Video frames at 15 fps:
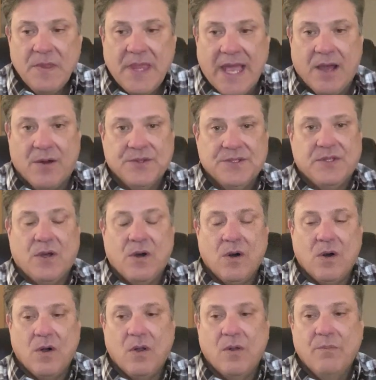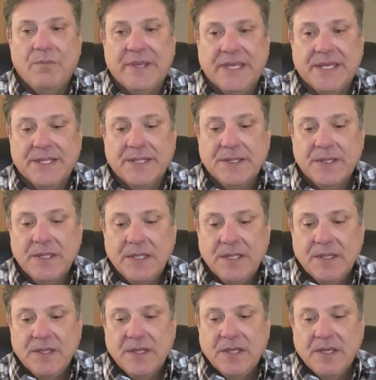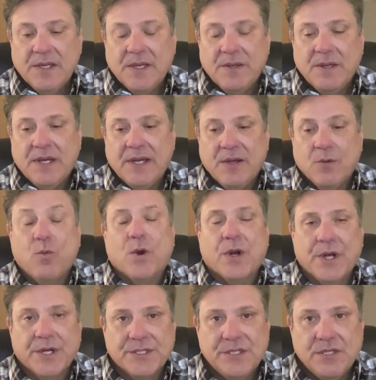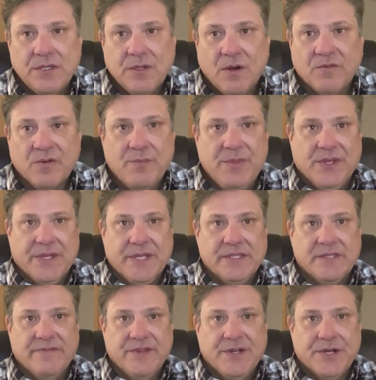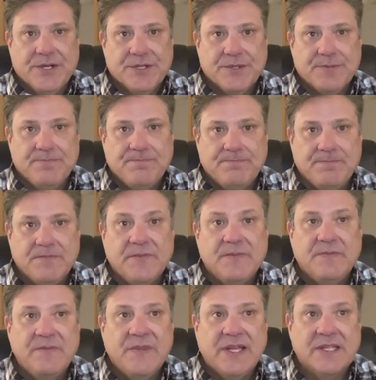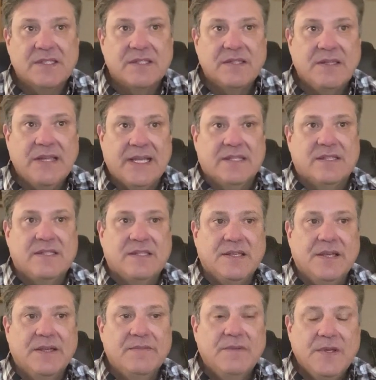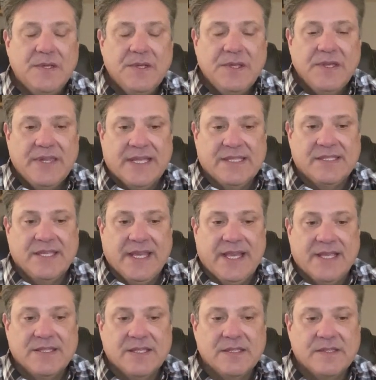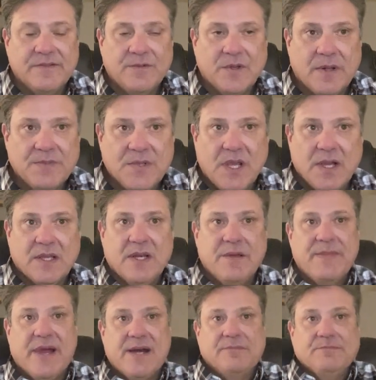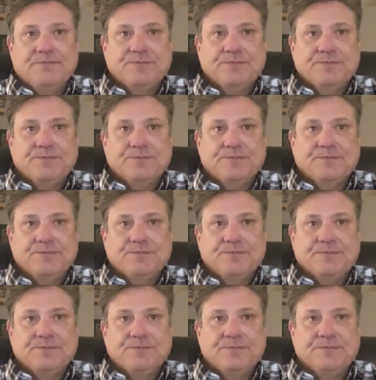how it's all been uh, worked over billions of years. And that's that's the that's the essence of what I'm talking about.